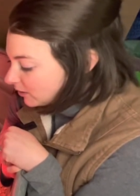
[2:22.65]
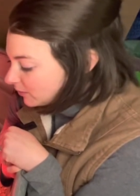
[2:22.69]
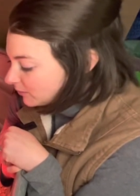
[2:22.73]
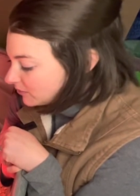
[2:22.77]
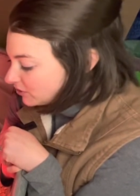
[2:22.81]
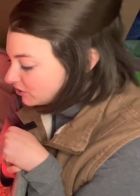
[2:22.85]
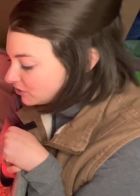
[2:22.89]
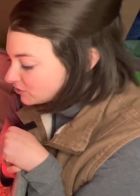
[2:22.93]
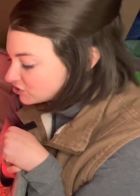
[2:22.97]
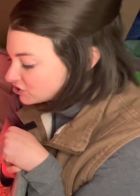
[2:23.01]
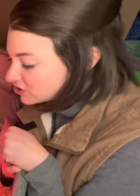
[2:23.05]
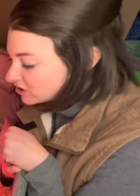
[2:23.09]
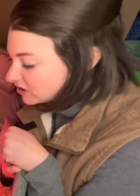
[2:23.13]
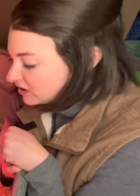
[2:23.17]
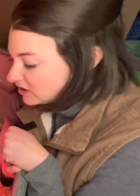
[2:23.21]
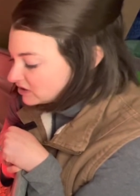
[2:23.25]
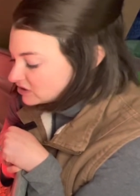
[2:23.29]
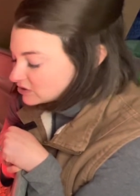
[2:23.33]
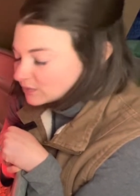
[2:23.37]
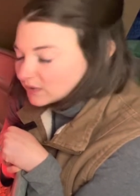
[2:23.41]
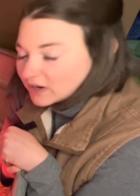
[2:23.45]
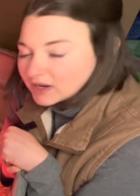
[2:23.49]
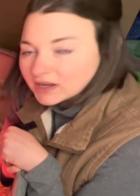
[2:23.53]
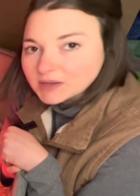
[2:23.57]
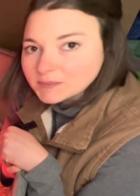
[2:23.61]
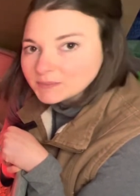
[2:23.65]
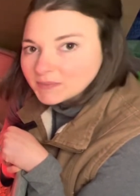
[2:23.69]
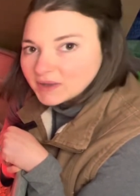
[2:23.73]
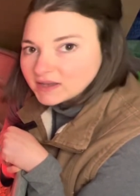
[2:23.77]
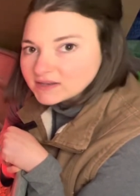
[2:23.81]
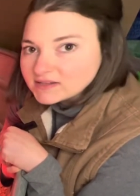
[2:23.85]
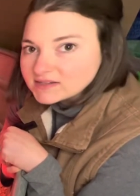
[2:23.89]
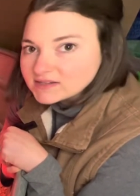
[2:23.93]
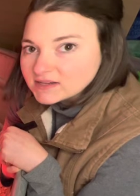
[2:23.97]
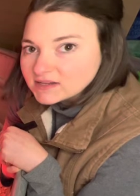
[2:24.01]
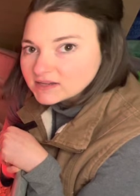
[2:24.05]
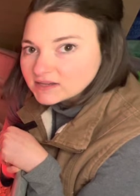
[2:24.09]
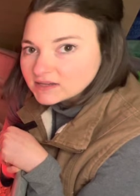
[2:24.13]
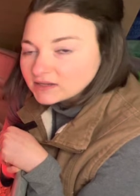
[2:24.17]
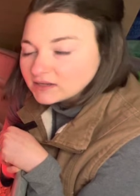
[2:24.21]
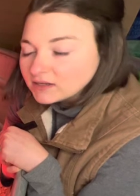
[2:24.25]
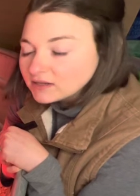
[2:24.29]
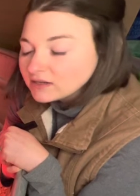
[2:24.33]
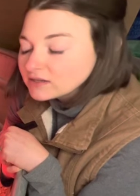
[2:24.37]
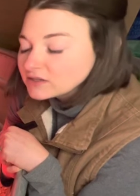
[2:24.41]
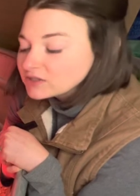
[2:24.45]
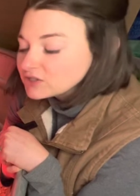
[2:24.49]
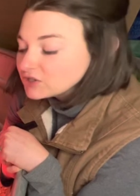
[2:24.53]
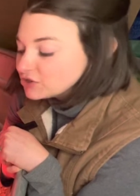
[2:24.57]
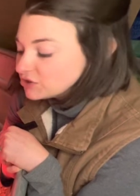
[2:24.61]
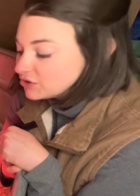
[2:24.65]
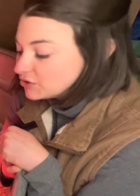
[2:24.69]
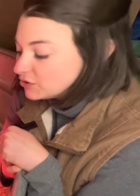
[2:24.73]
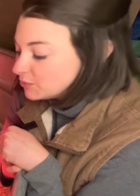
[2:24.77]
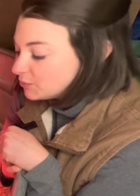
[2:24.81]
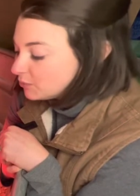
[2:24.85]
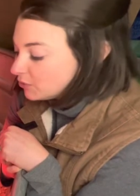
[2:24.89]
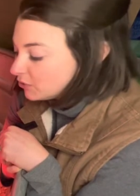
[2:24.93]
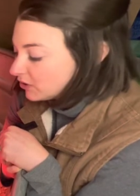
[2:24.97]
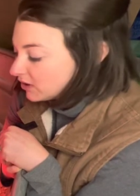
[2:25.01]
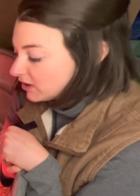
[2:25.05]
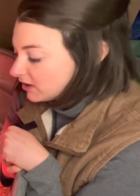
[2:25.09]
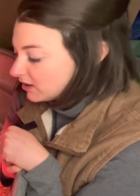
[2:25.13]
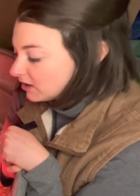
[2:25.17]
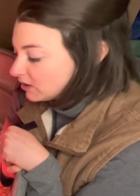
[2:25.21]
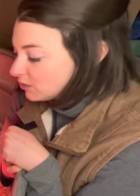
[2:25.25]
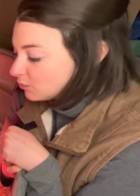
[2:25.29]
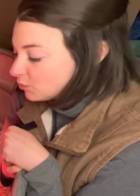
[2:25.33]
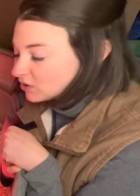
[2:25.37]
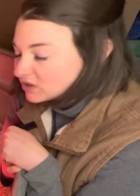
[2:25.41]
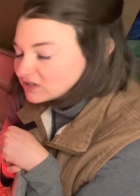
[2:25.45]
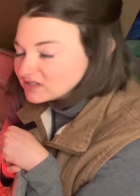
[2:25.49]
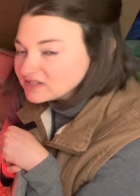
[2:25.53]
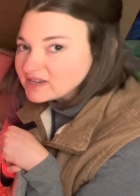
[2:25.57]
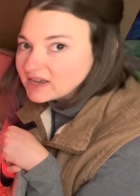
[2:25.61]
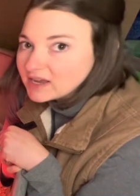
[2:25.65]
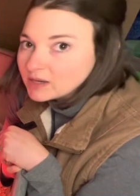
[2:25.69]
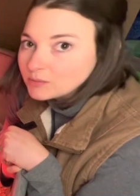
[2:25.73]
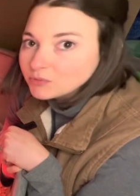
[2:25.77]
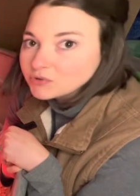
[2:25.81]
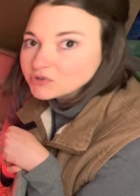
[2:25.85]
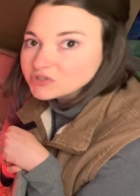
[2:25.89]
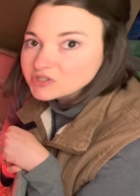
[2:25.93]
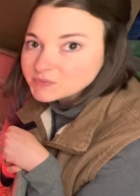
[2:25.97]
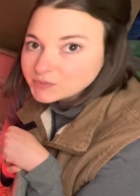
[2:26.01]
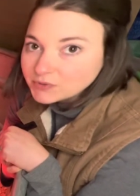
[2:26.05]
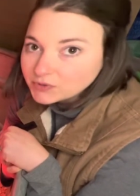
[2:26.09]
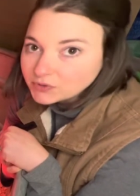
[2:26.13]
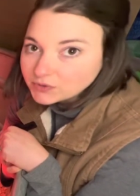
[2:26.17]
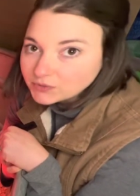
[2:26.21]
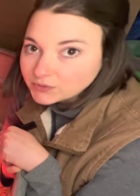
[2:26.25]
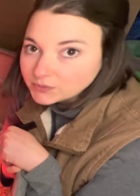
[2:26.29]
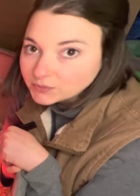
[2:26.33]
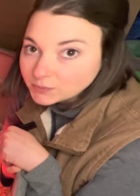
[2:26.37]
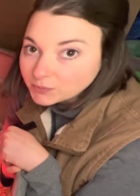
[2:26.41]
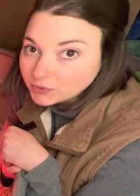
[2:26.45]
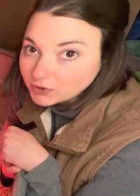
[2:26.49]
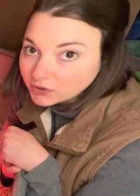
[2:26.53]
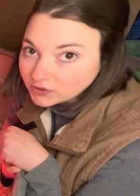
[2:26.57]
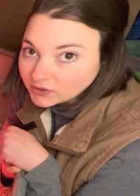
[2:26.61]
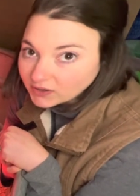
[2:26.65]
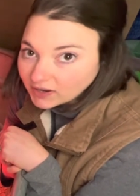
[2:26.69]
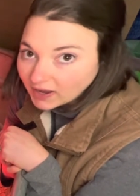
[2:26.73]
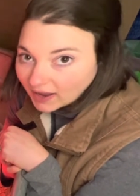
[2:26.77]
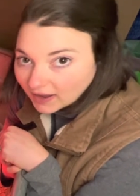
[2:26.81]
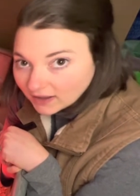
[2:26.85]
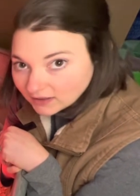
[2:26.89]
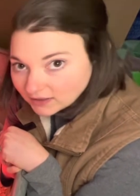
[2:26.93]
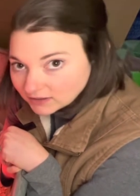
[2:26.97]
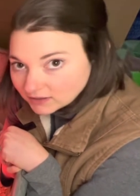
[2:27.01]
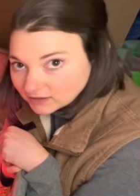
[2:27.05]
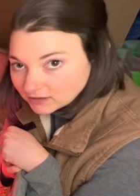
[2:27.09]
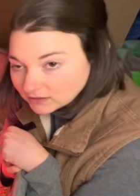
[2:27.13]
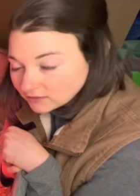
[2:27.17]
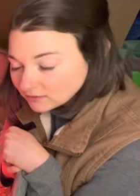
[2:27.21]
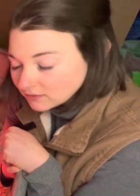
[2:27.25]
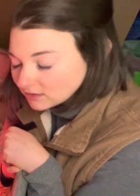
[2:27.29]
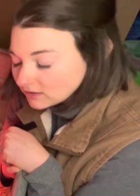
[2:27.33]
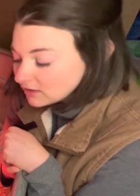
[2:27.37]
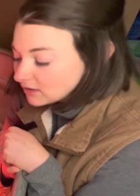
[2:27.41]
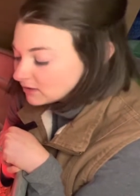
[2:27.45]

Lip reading: Usually it's recommended to put in 1 tablespoon per gallon.